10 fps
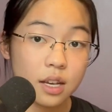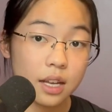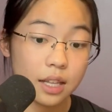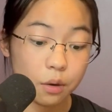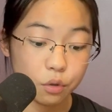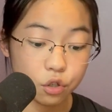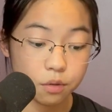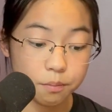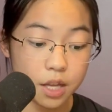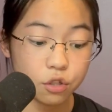that we should
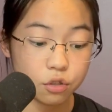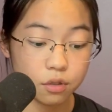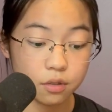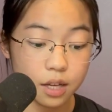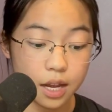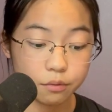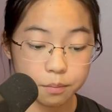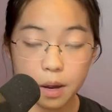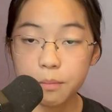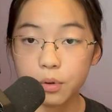mention and
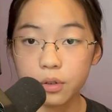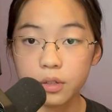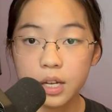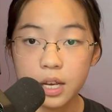remember